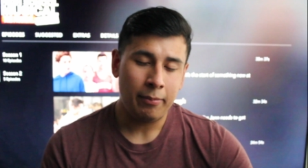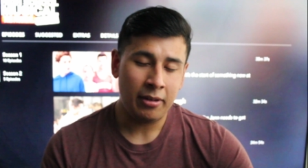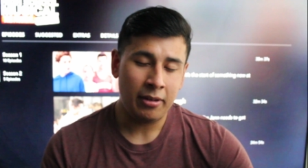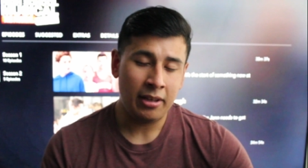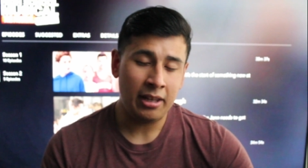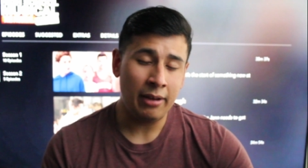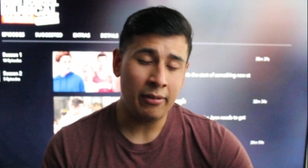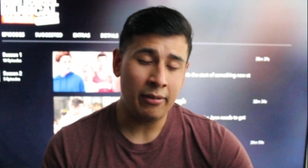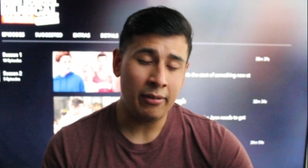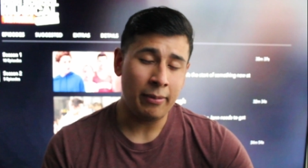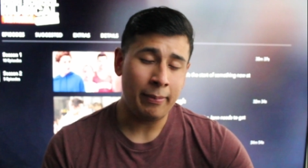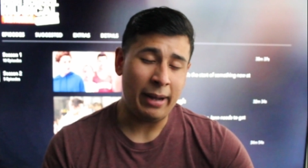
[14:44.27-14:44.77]

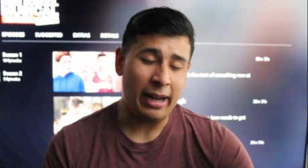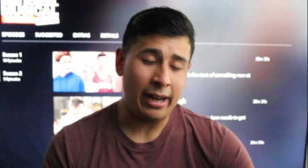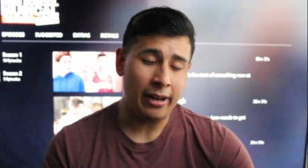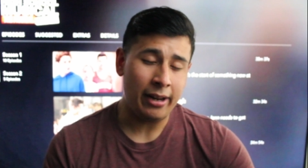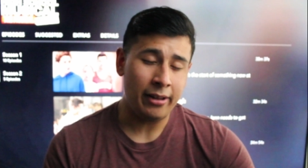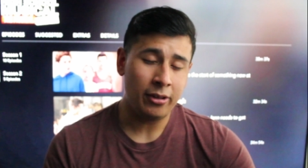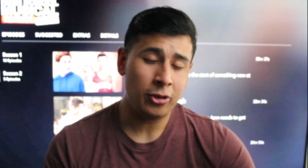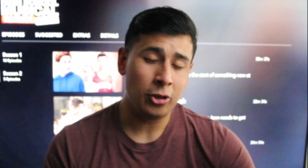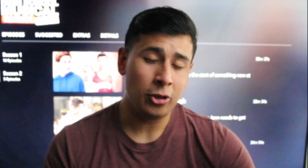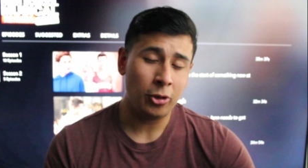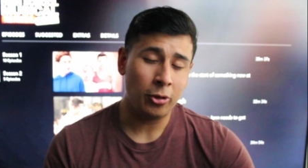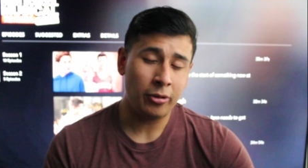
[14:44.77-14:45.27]
gives a pat on
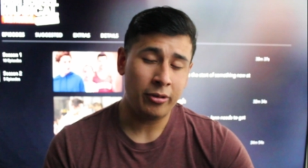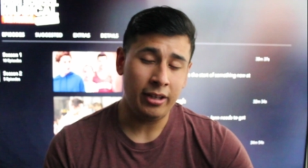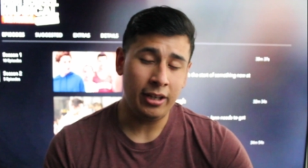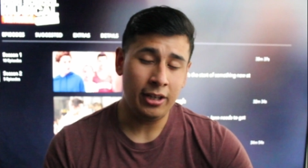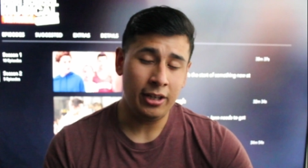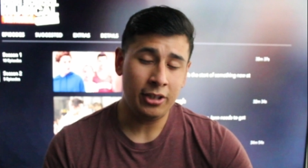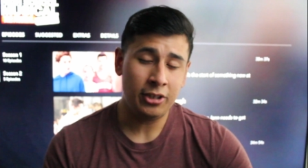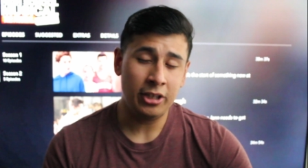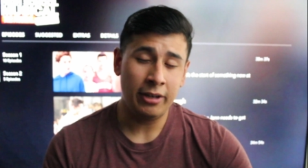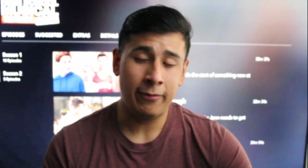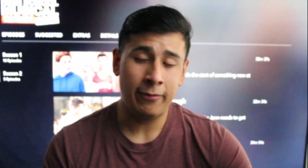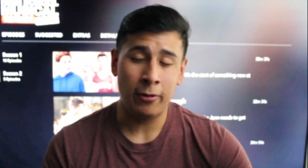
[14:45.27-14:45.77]
the shoulder to E
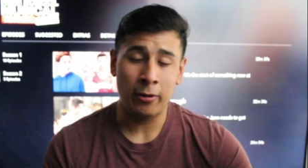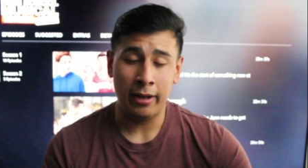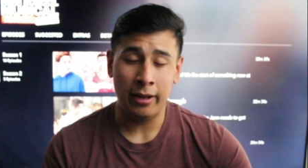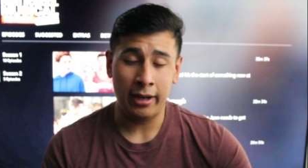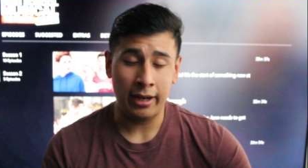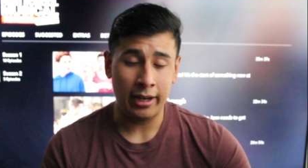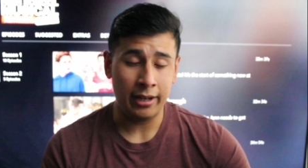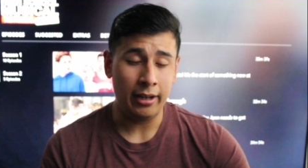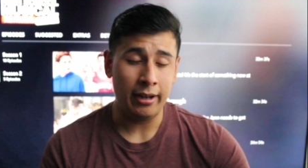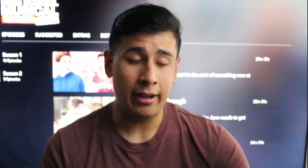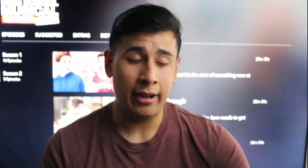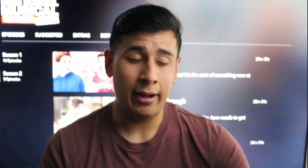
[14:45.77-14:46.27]
J for like
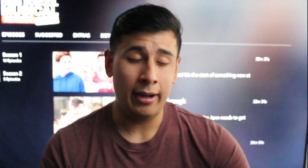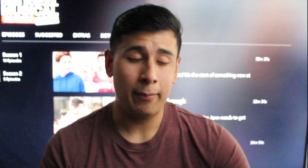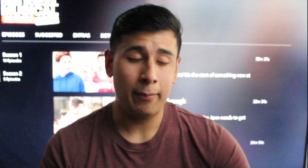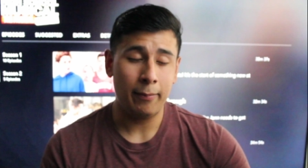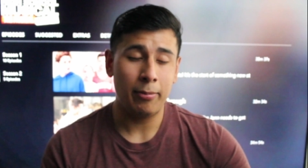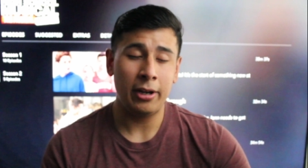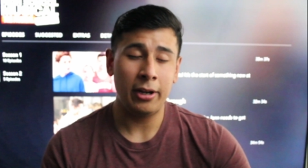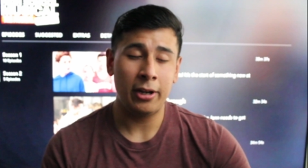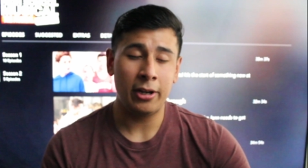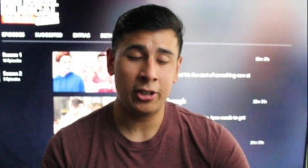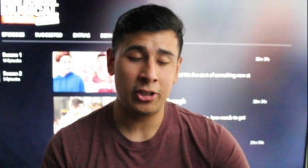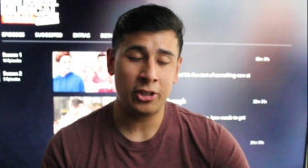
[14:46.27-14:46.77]
a, a
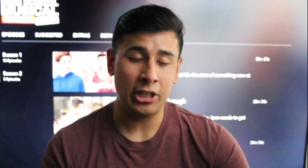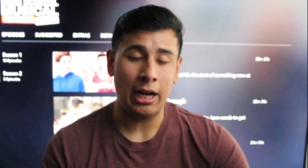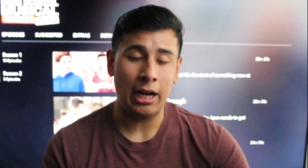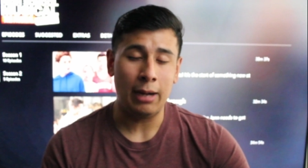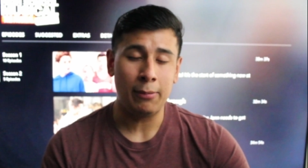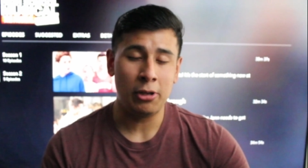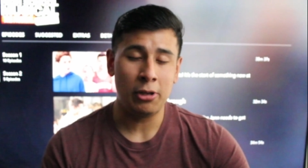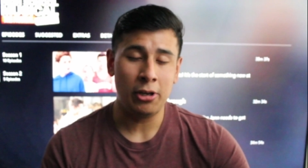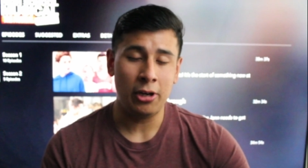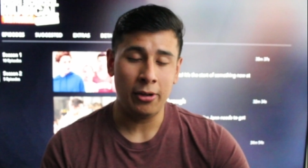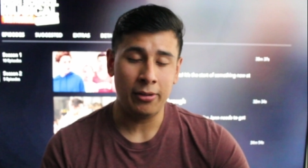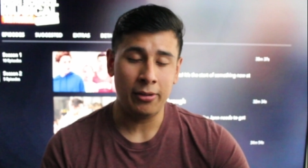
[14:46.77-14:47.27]
pretty good job,
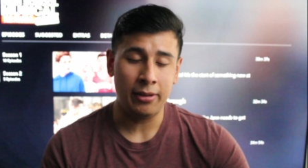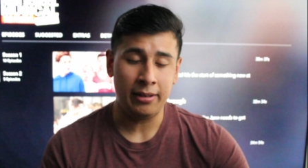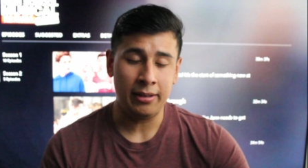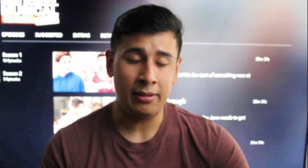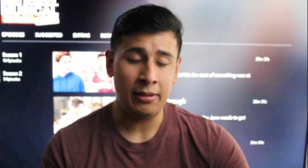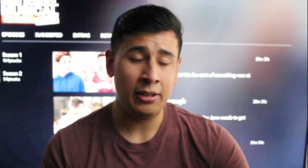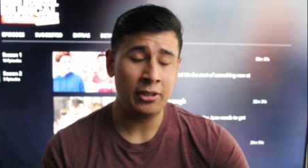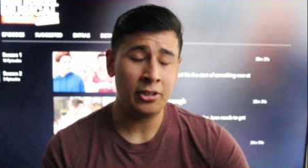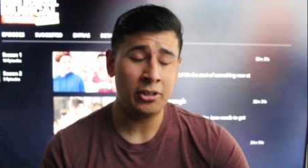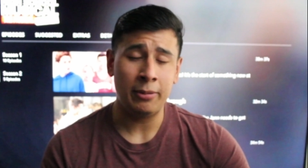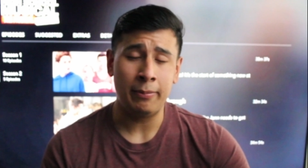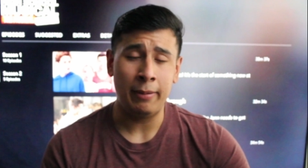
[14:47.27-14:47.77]
you know, that
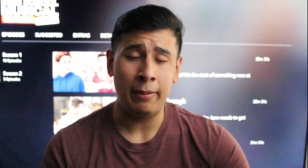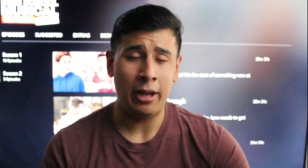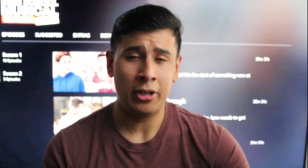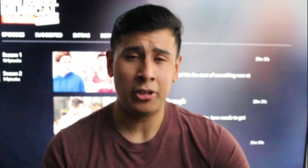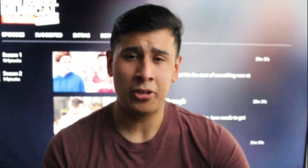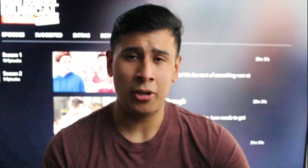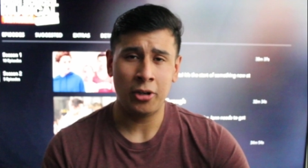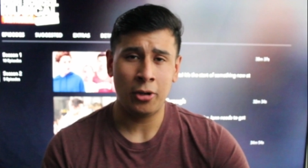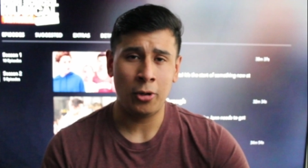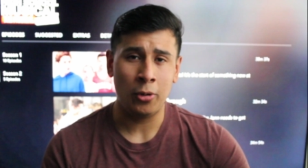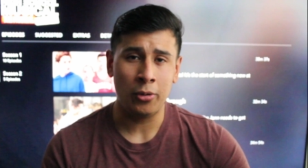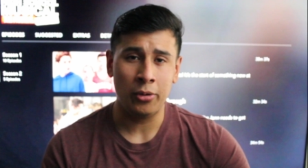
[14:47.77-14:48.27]
E J managed
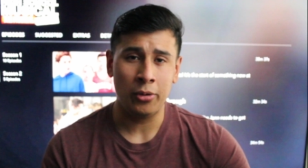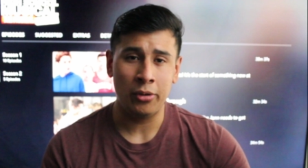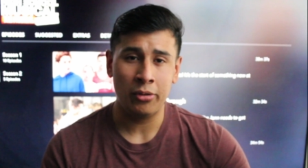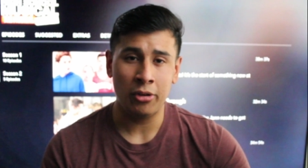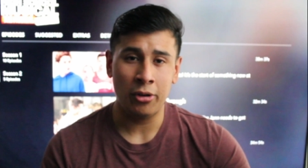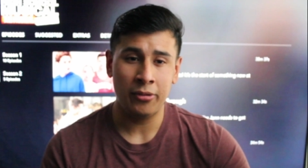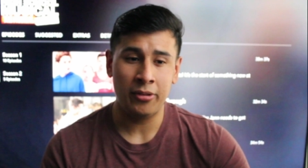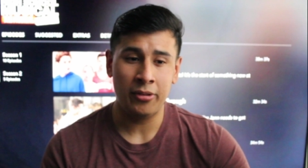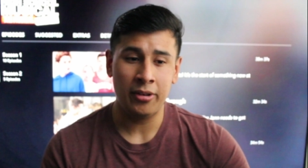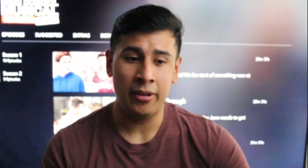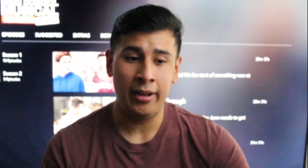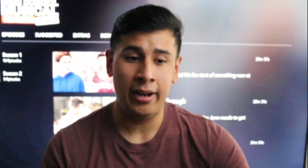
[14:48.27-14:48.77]
to hold his
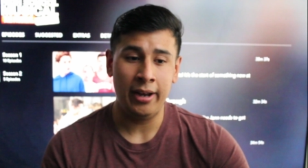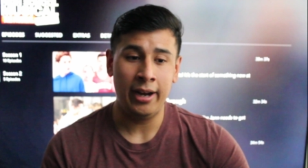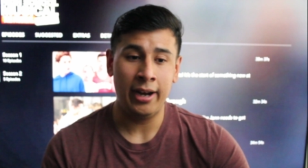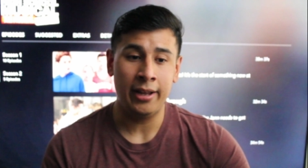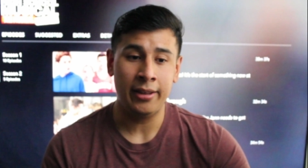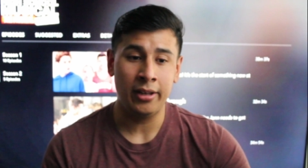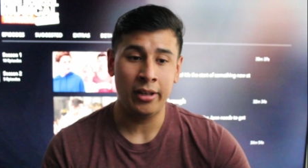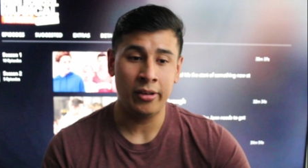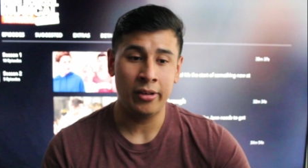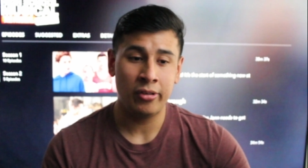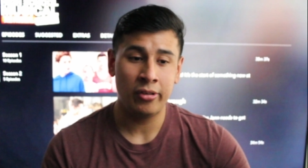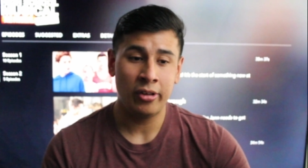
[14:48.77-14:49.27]
own today on
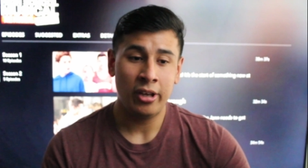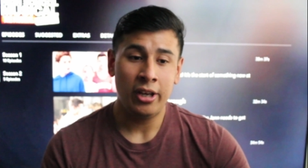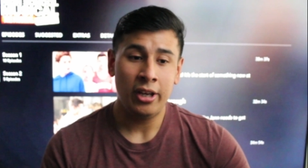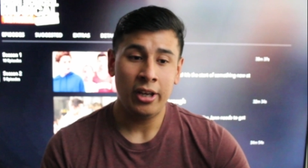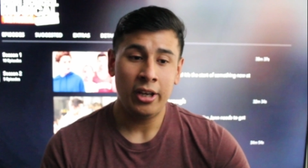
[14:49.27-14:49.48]
this,